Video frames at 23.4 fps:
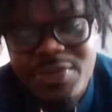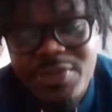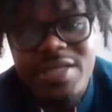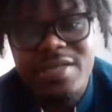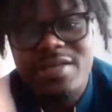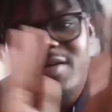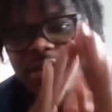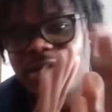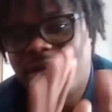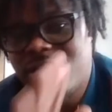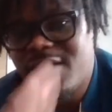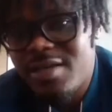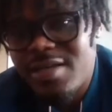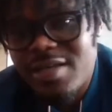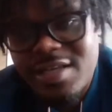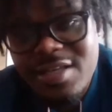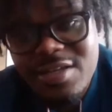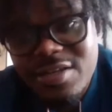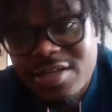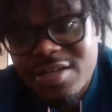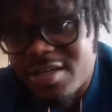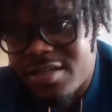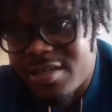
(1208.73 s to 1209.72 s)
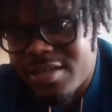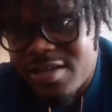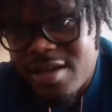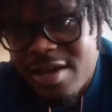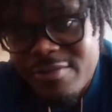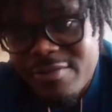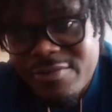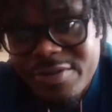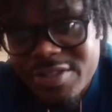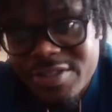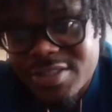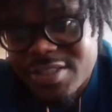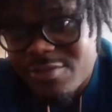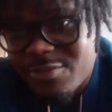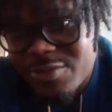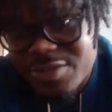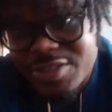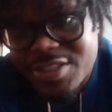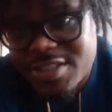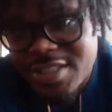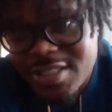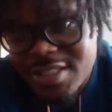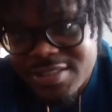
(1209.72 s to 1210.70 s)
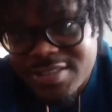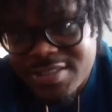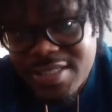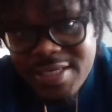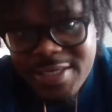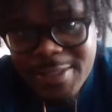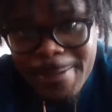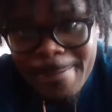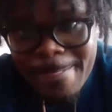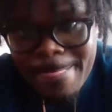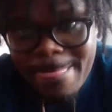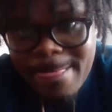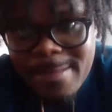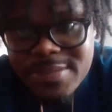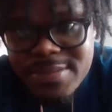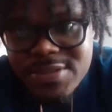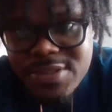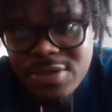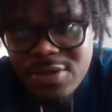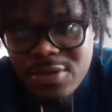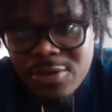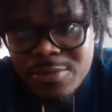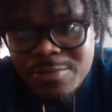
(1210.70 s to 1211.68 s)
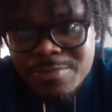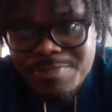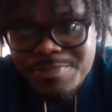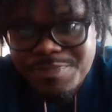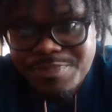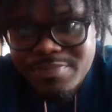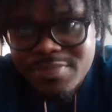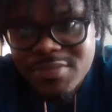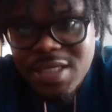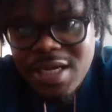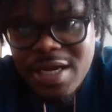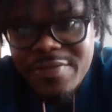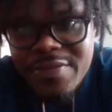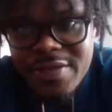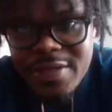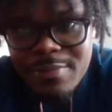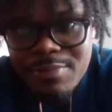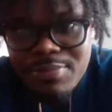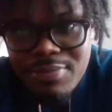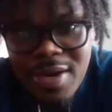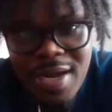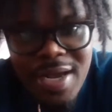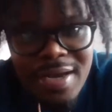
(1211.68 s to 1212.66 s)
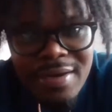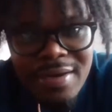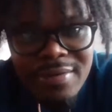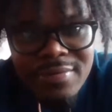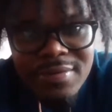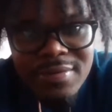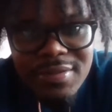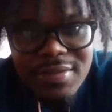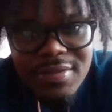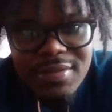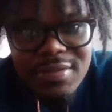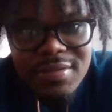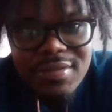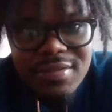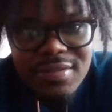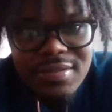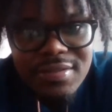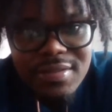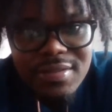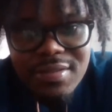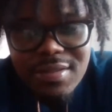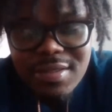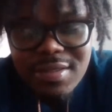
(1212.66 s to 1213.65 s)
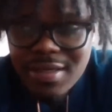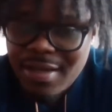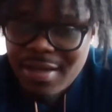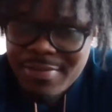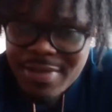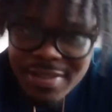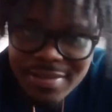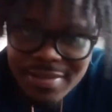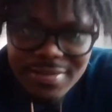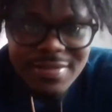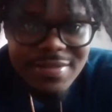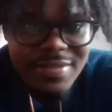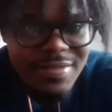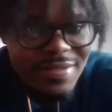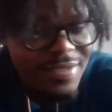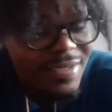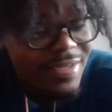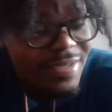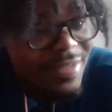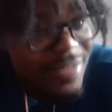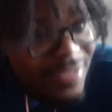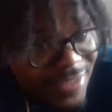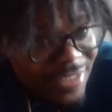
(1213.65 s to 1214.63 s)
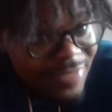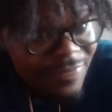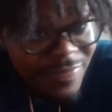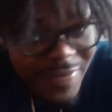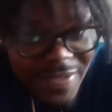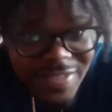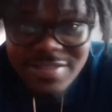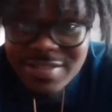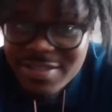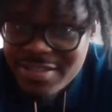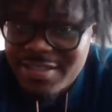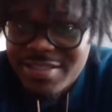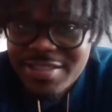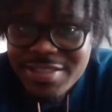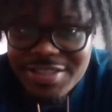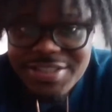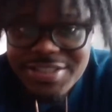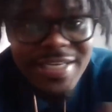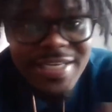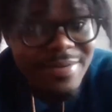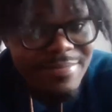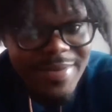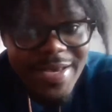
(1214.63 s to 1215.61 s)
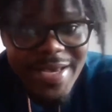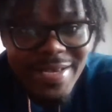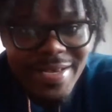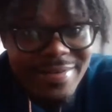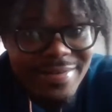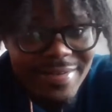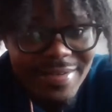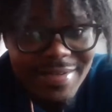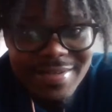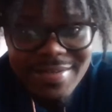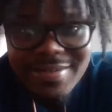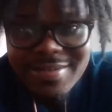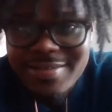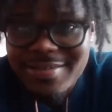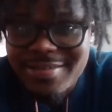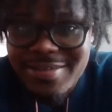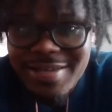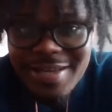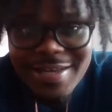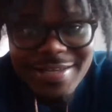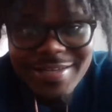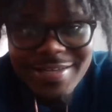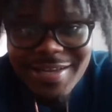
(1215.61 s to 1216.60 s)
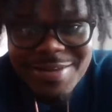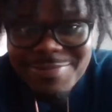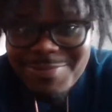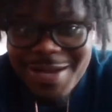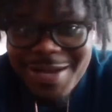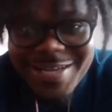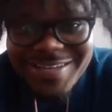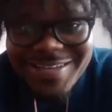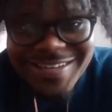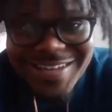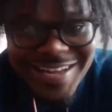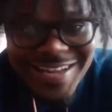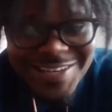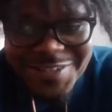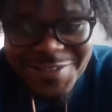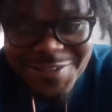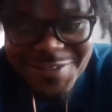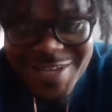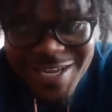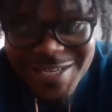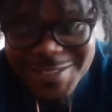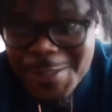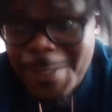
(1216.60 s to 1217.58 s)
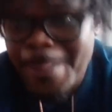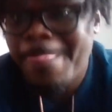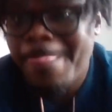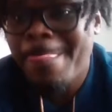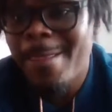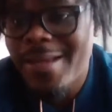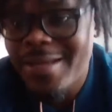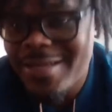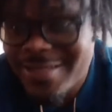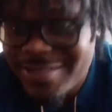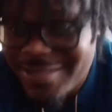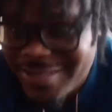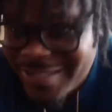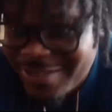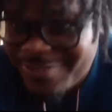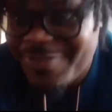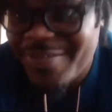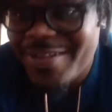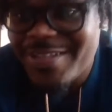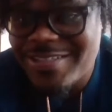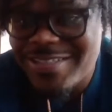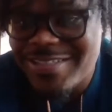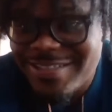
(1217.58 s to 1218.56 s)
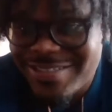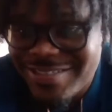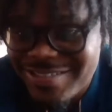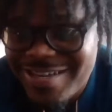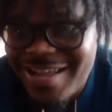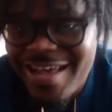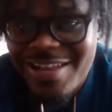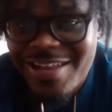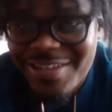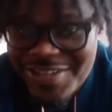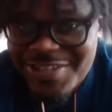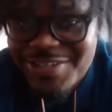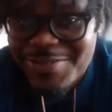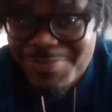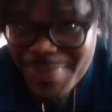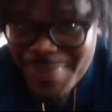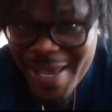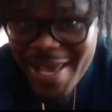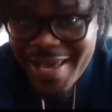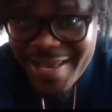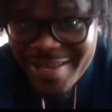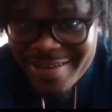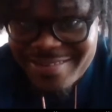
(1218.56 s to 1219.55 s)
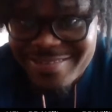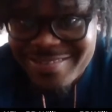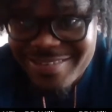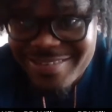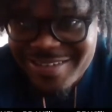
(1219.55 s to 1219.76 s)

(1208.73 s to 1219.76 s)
but he looked good in coverage, which is his thing. So I think Brown. The defense looks legit, man. I'm not gonna lie to you guys. Defense does not look bad.